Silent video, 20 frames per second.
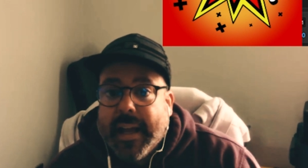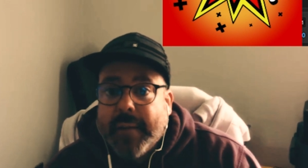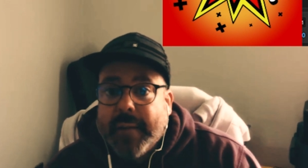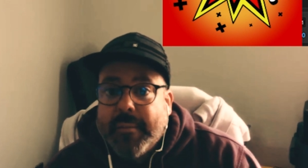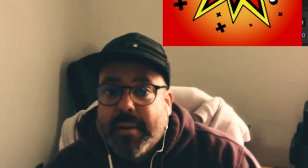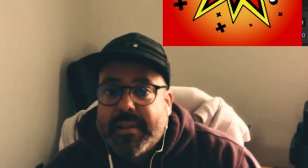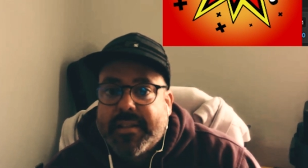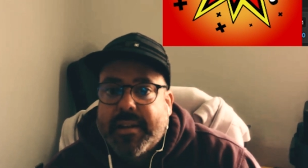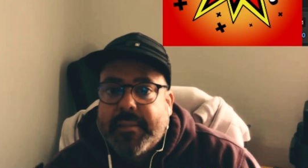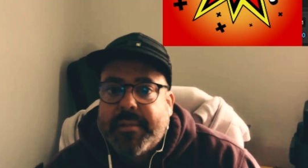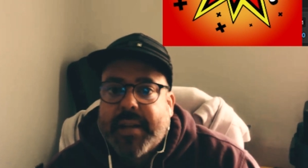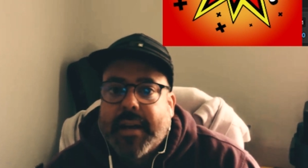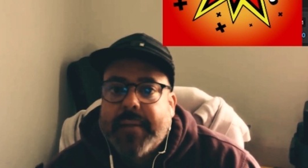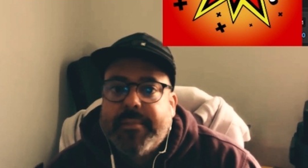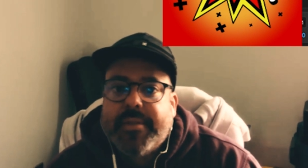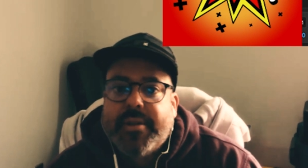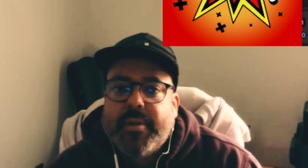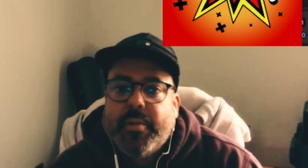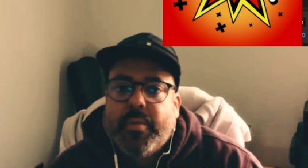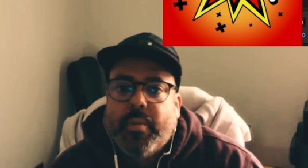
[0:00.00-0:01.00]
But
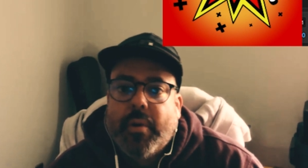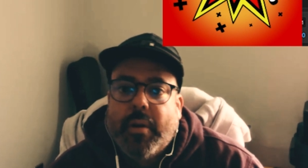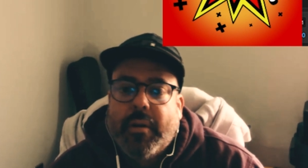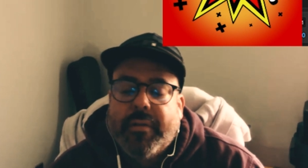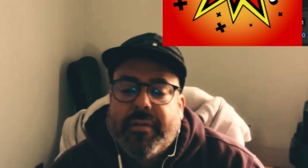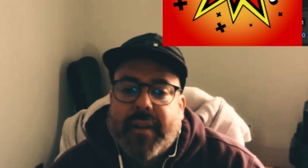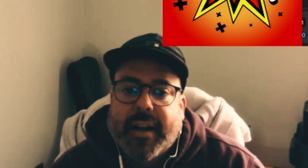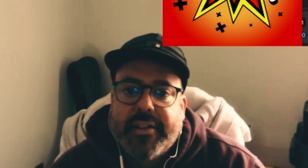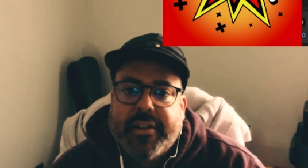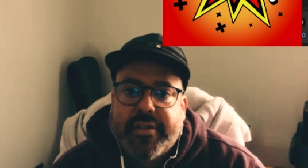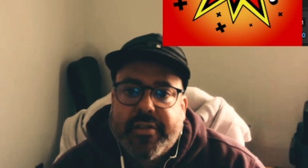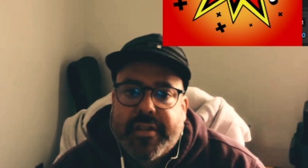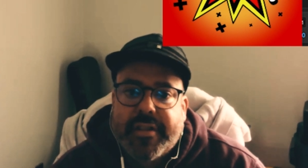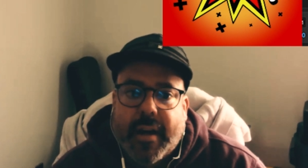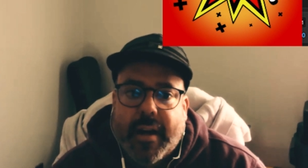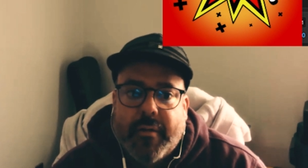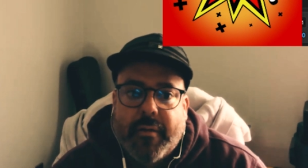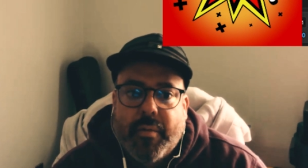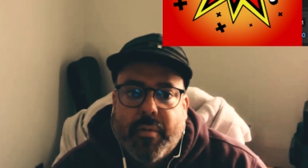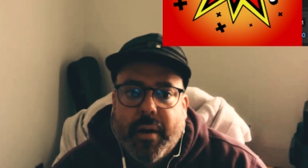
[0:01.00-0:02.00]
sometimes you will find
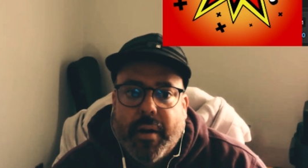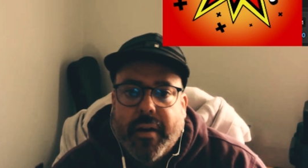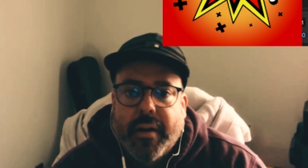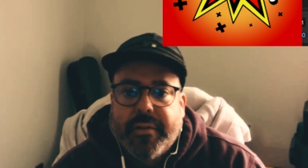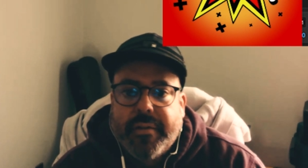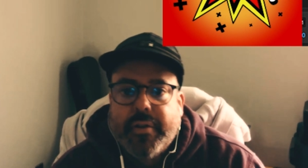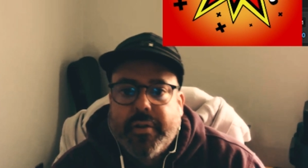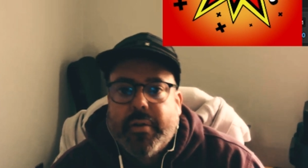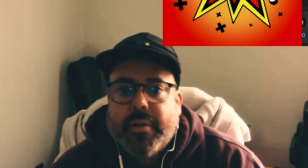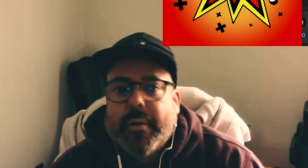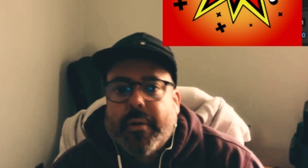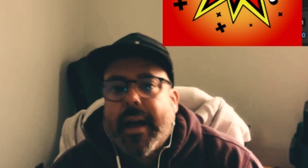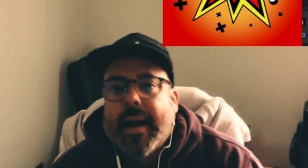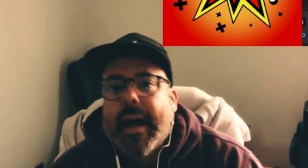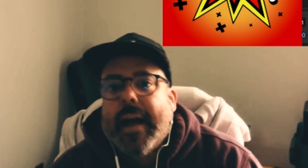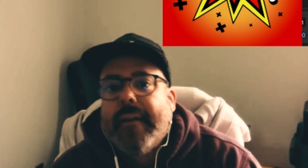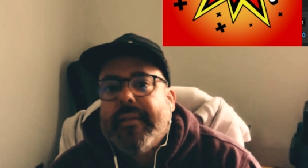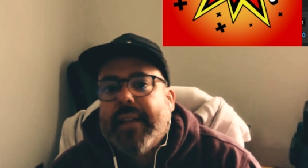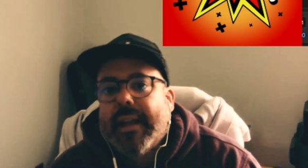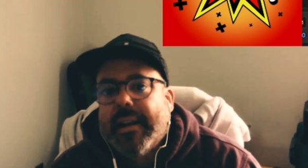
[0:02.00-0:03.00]
yourself where you don't
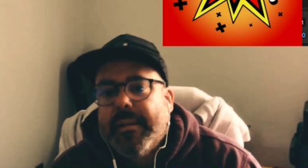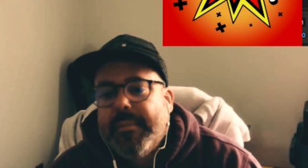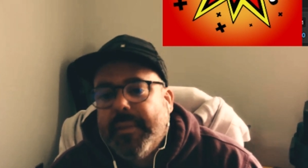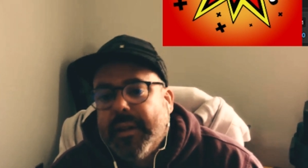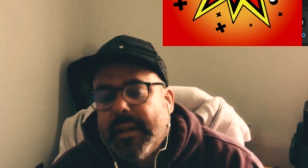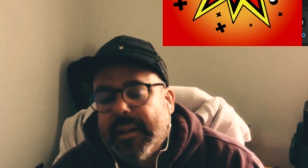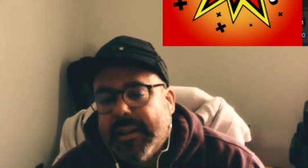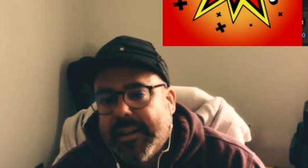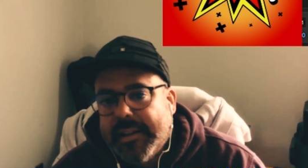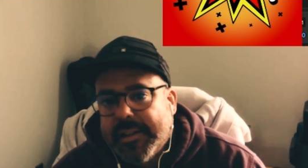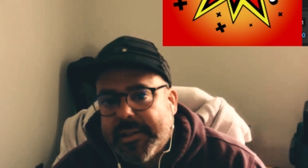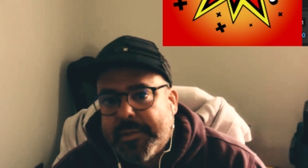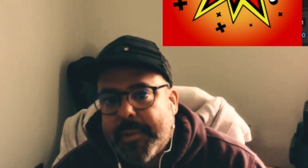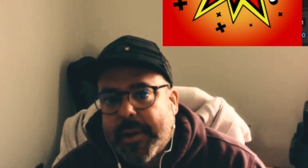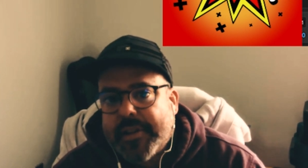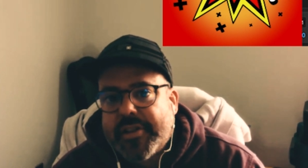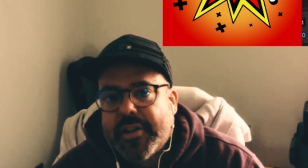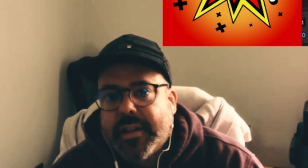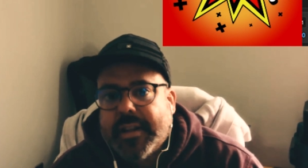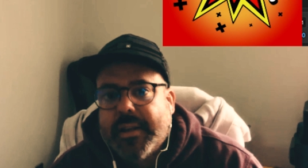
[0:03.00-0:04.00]
have that ability,
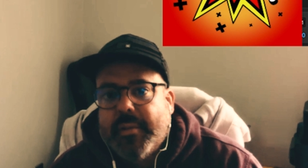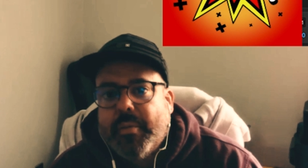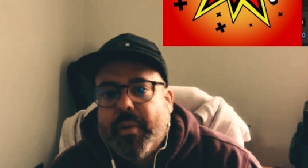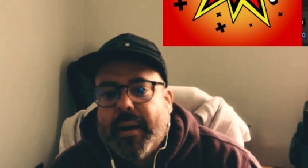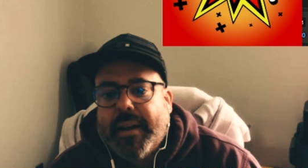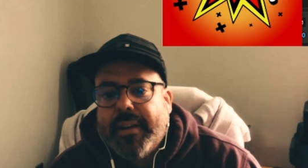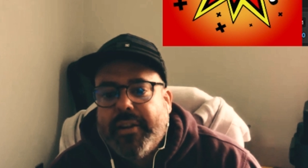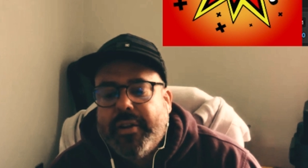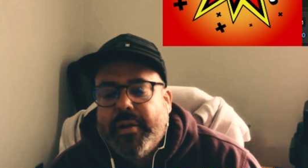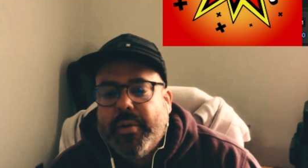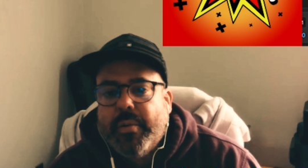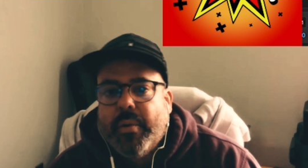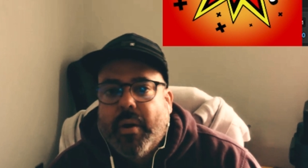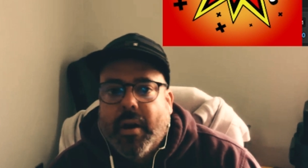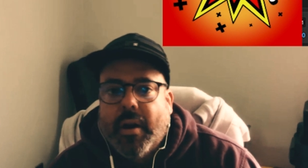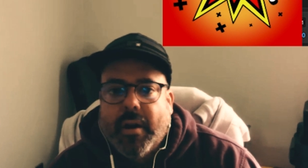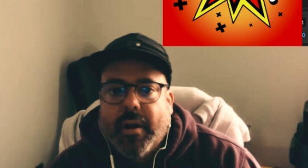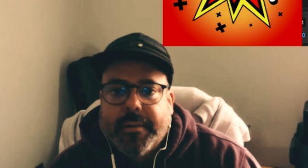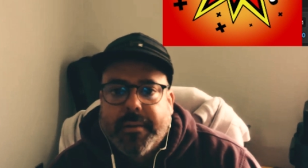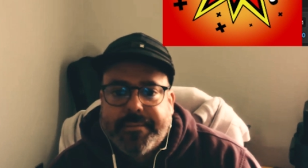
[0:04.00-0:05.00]
especially when you
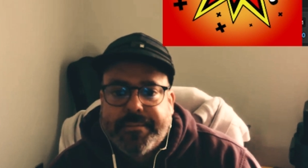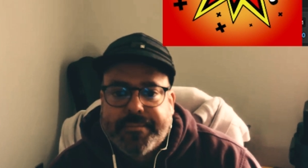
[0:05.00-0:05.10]
are